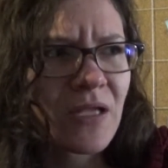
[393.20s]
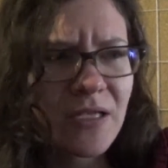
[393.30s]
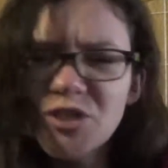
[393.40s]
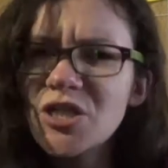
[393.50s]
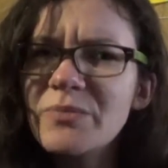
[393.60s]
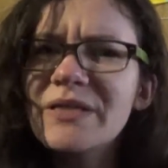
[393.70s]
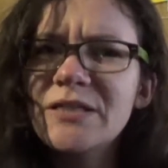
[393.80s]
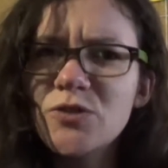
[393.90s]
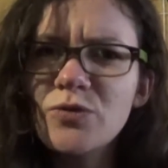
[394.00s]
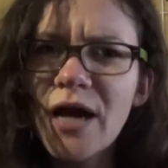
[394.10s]
legitimately
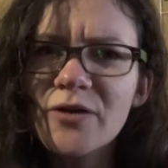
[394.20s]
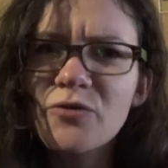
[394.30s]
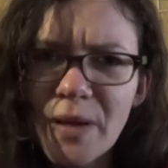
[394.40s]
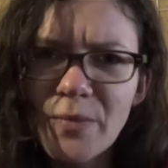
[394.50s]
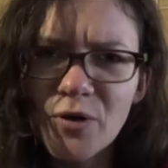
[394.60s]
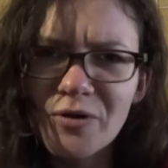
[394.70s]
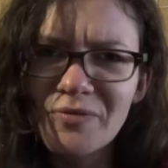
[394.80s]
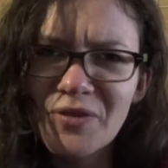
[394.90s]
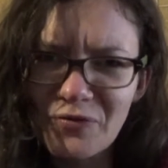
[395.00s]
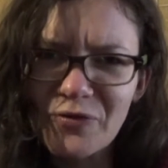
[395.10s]
do not remember
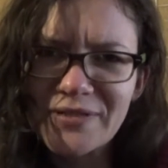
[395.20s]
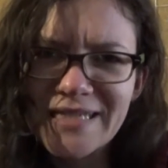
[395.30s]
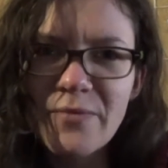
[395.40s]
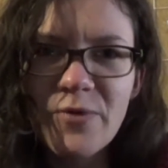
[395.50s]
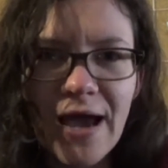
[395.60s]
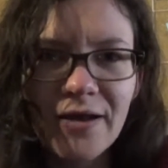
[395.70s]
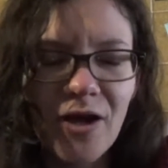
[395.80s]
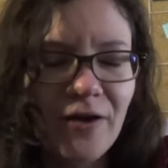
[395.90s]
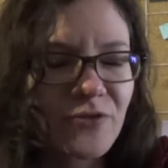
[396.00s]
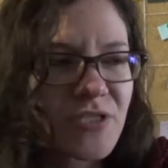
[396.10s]
the first time we had a
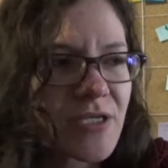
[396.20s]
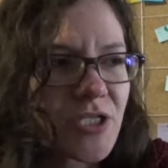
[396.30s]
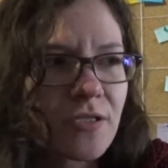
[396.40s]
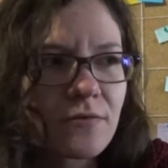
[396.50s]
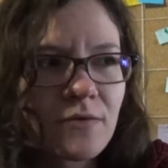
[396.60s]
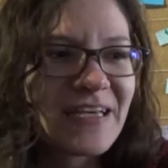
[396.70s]
conversation.